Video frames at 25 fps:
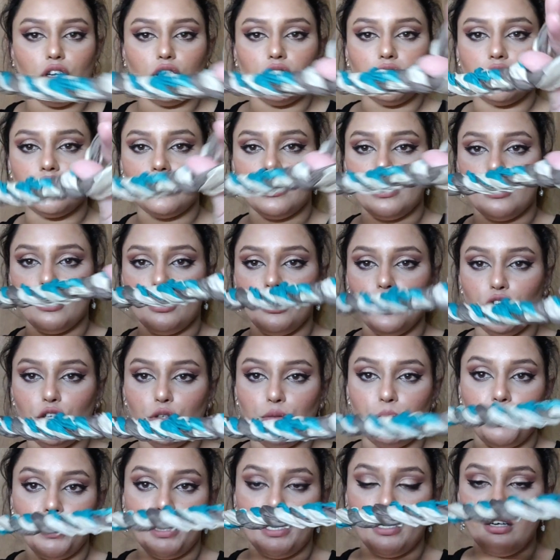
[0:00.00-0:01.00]
got this little
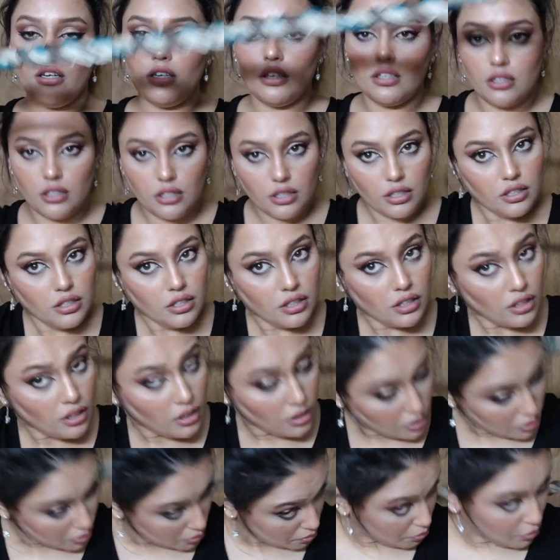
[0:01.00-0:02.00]
loop here.
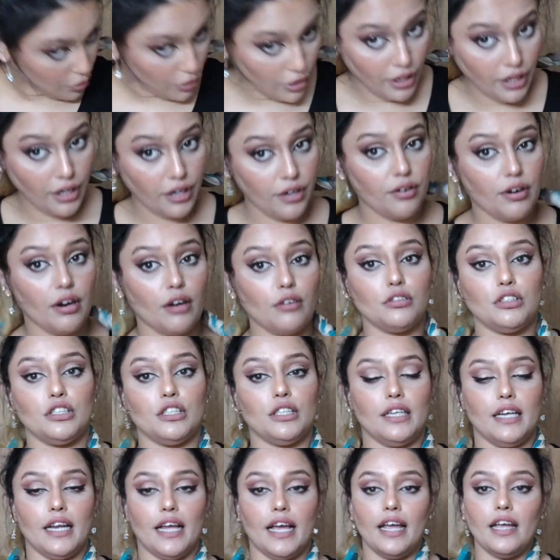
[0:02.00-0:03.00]
Put it around
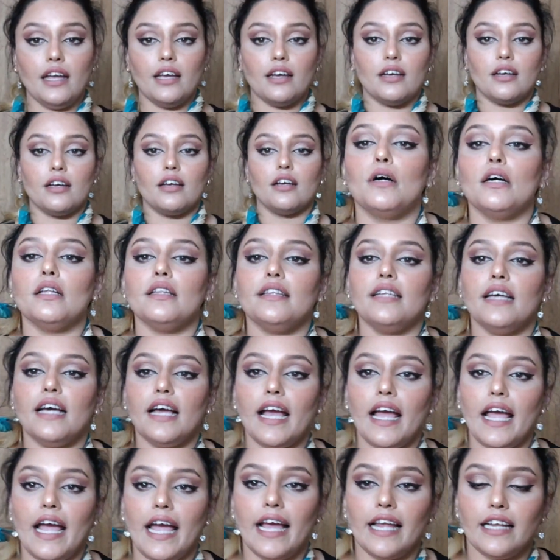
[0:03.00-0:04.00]
your neck. Put
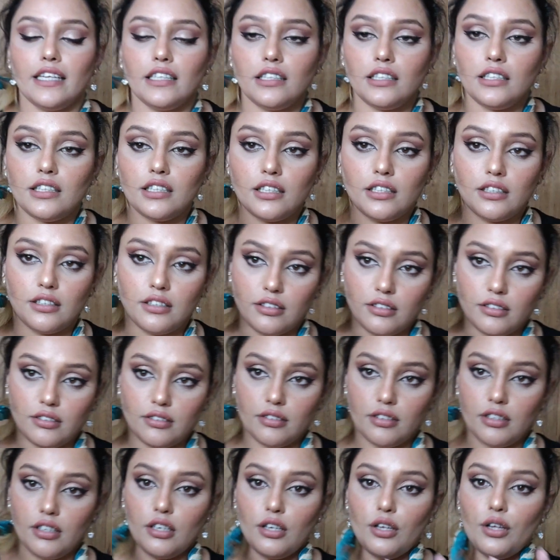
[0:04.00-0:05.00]
the end
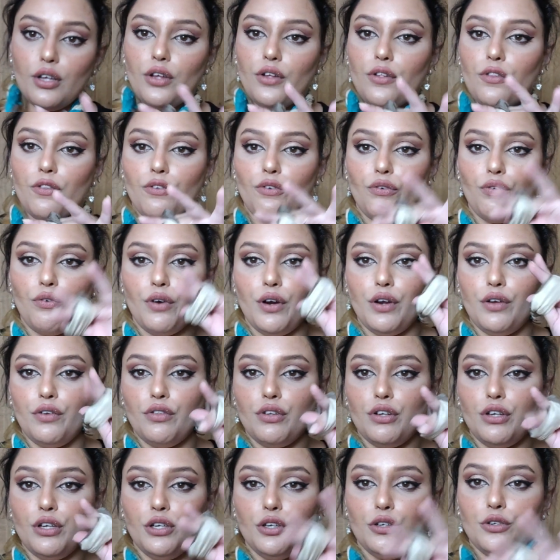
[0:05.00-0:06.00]
through
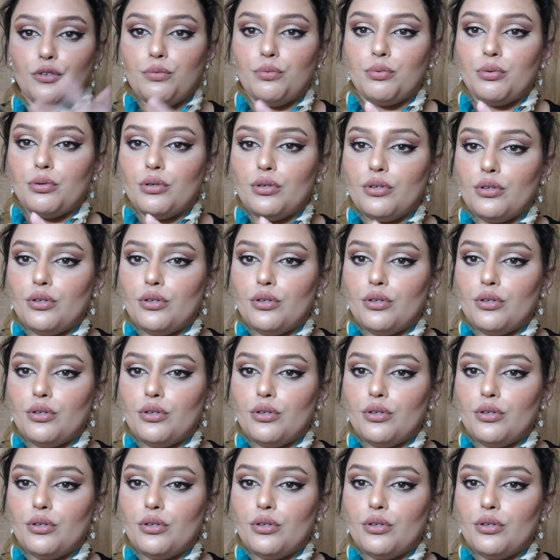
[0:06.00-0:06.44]
the loop.